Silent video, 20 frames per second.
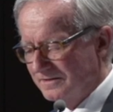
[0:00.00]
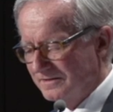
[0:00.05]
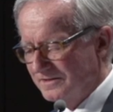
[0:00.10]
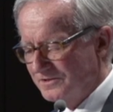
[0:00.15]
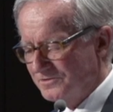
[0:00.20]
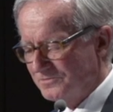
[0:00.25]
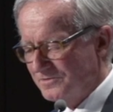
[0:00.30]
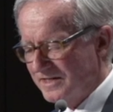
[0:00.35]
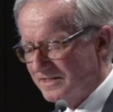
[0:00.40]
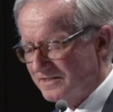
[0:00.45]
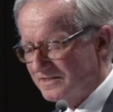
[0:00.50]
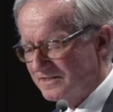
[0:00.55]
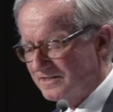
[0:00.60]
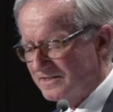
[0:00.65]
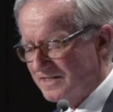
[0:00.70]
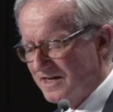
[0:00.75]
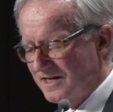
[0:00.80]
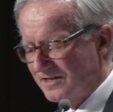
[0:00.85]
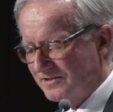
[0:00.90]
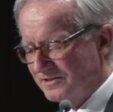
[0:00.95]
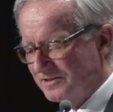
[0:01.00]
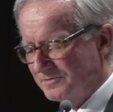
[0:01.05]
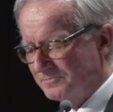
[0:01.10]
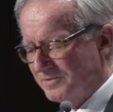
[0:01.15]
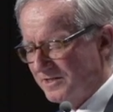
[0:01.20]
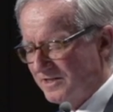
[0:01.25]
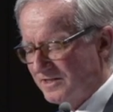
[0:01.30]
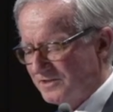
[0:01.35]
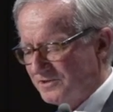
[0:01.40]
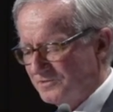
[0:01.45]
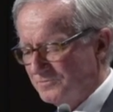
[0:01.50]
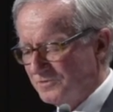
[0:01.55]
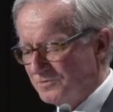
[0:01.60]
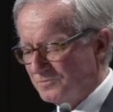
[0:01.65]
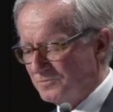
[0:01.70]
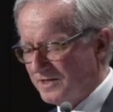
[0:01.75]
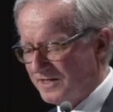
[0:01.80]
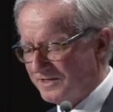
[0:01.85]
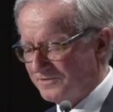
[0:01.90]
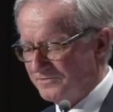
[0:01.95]
These races are, in comparison
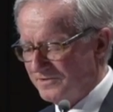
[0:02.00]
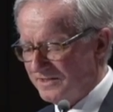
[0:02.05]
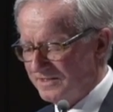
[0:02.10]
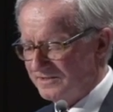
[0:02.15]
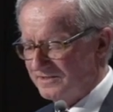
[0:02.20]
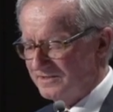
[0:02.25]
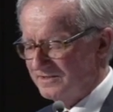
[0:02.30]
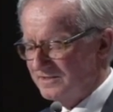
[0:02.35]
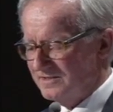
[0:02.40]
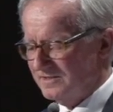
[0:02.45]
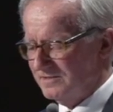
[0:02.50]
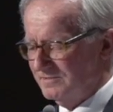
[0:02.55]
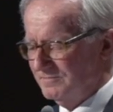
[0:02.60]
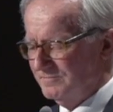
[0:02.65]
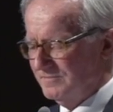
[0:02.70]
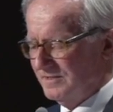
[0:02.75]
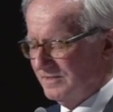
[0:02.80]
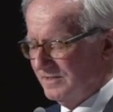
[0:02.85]
with white races,